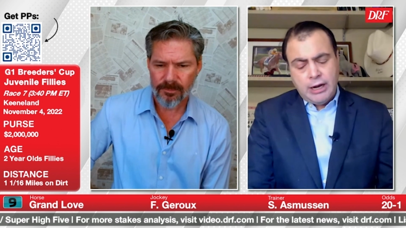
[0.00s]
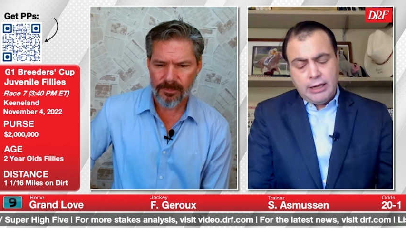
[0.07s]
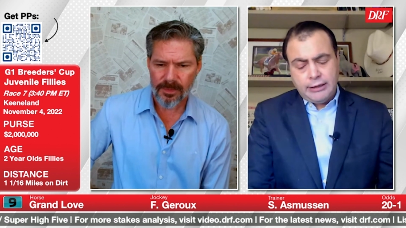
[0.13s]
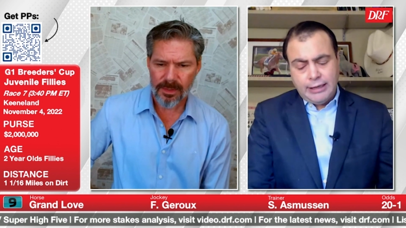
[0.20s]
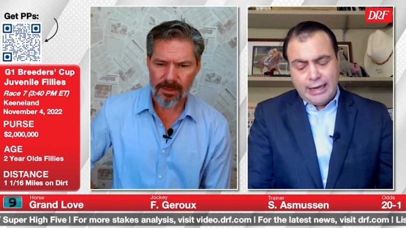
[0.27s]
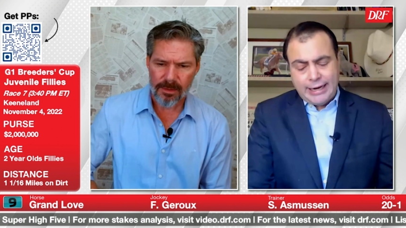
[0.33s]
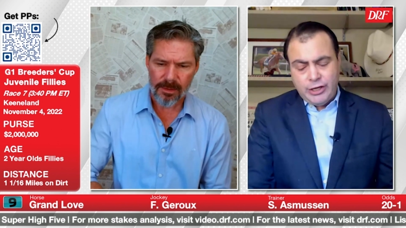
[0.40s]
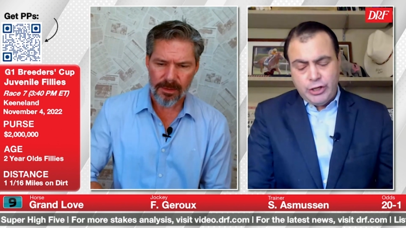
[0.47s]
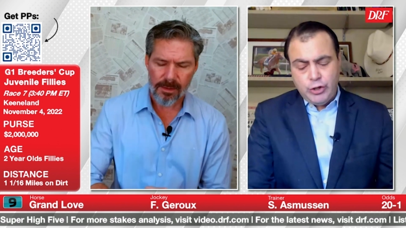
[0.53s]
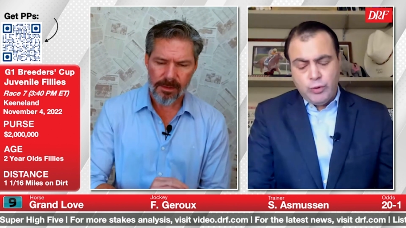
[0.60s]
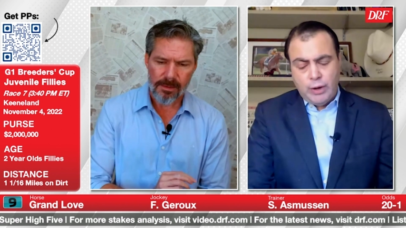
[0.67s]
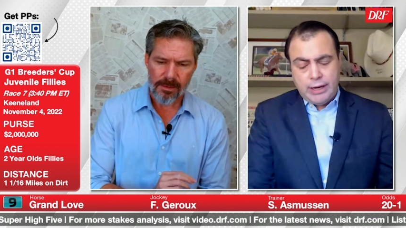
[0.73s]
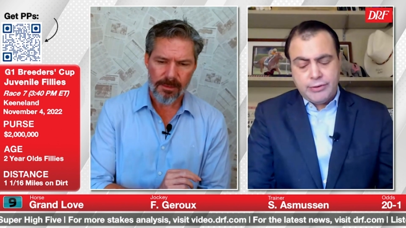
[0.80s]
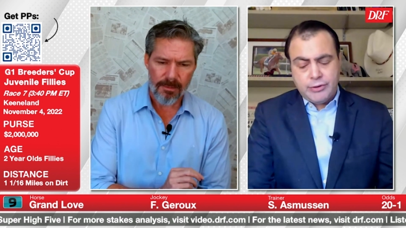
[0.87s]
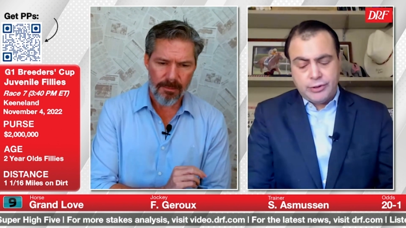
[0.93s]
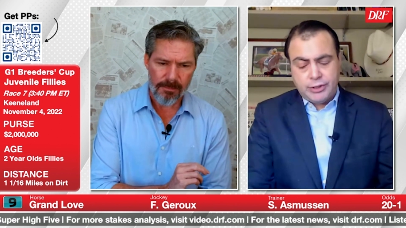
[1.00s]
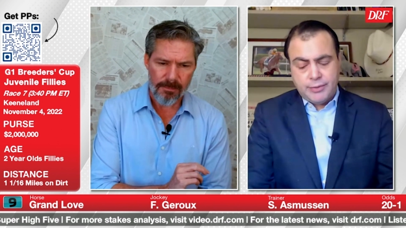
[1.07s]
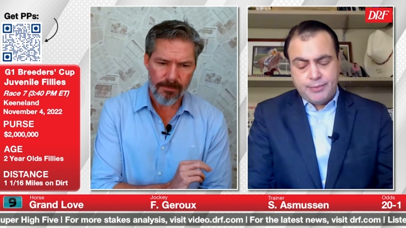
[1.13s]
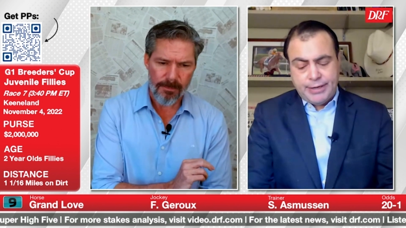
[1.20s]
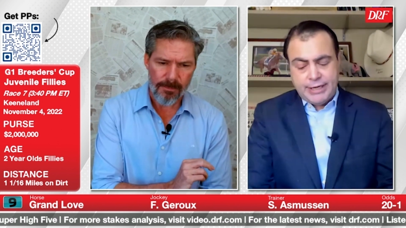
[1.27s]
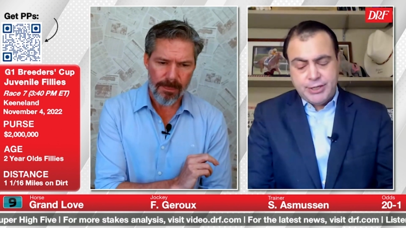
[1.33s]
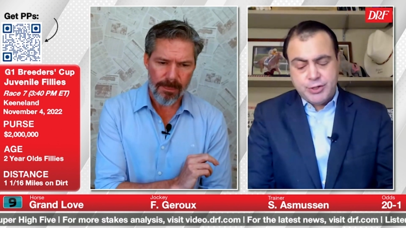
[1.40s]
Speaker 1: Like you, I thought the
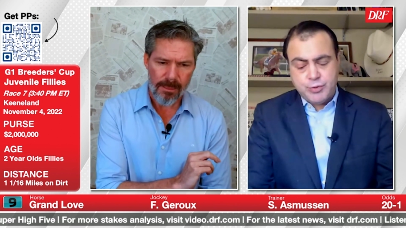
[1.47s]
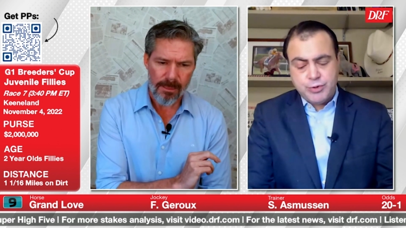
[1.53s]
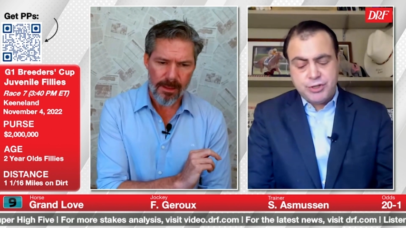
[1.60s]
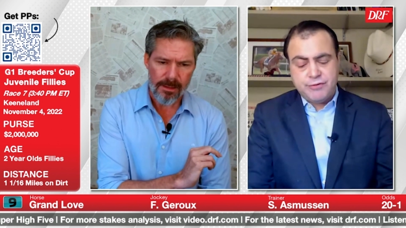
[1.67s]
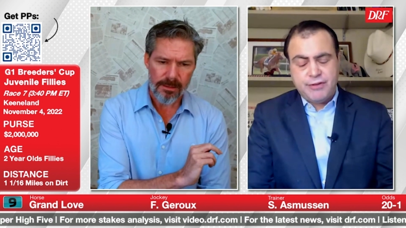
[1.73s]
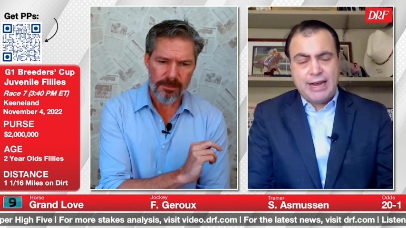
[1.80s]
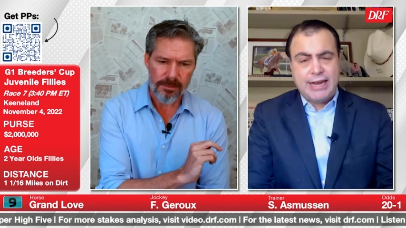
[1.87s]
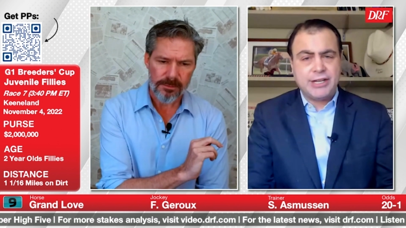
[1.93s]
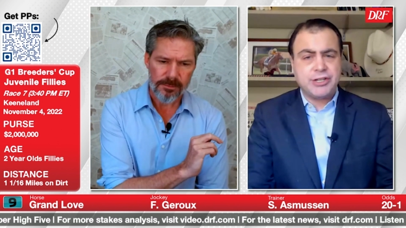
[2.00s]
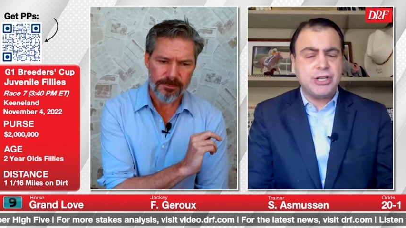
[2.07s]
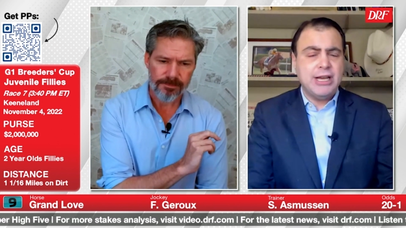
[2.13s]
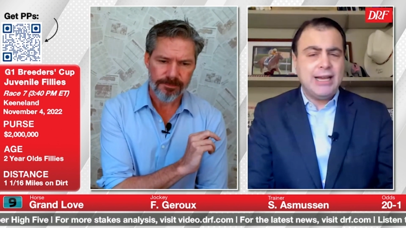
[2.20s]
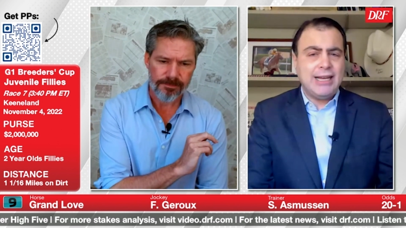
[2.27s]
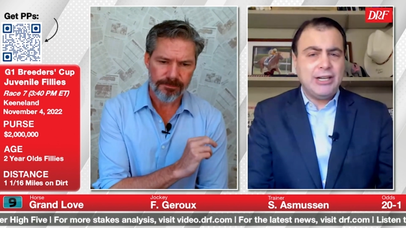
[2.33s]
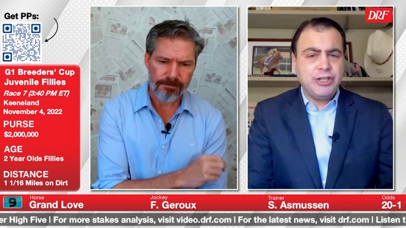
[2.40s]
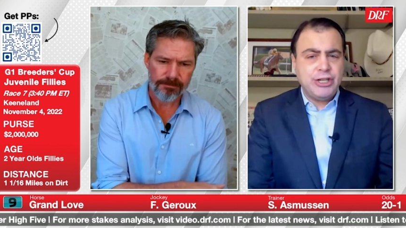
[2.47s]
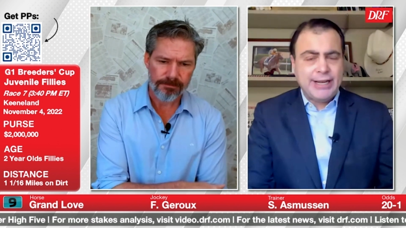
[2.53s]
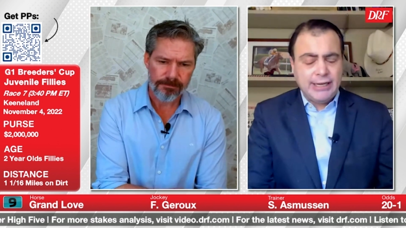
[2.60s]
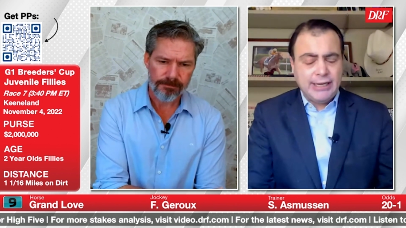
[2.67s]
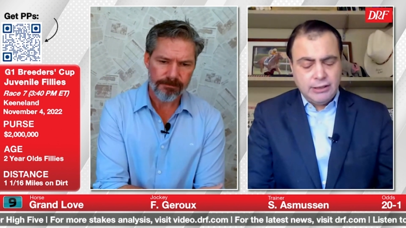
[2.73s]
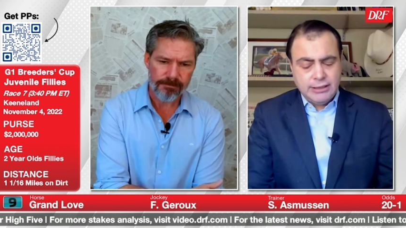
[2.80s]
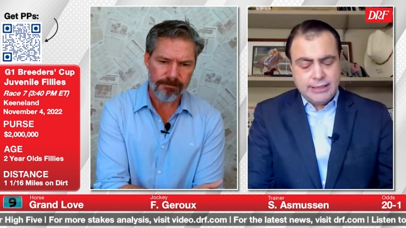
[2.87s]
pace was fast, and she
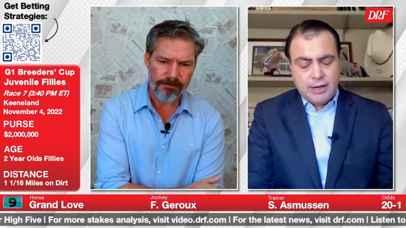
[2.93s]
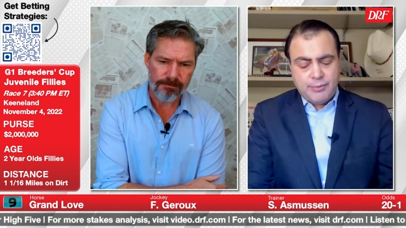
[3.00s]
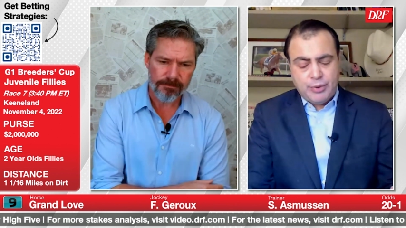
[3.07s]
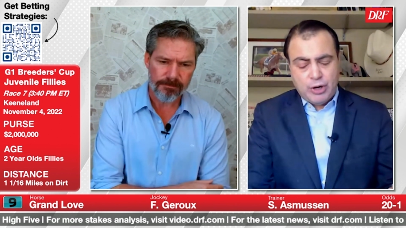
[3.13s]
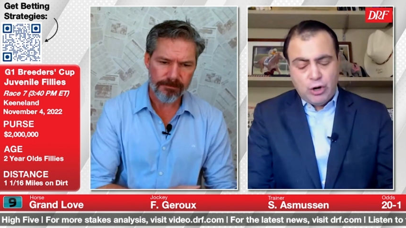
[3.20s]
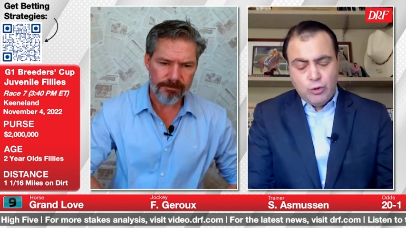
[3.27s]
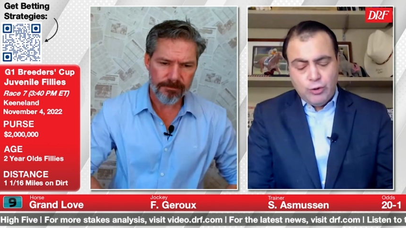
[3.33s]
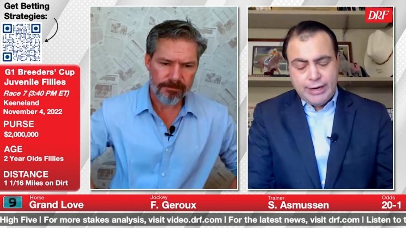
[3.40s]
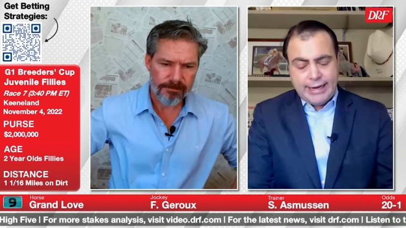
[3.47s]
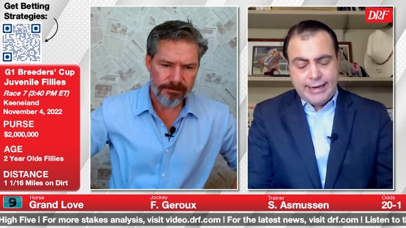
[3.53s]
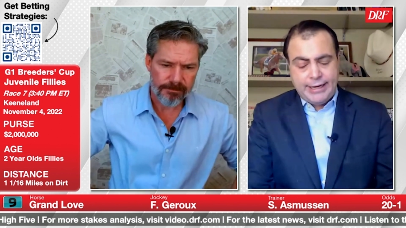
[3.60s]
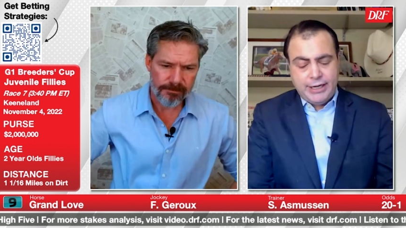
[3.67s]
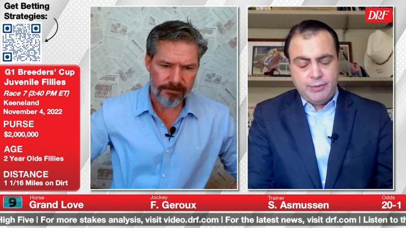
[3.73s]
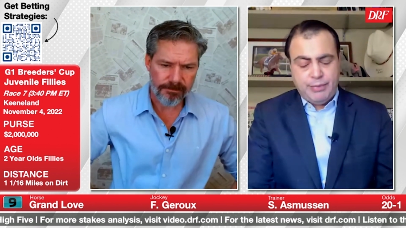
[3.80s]
held up okay to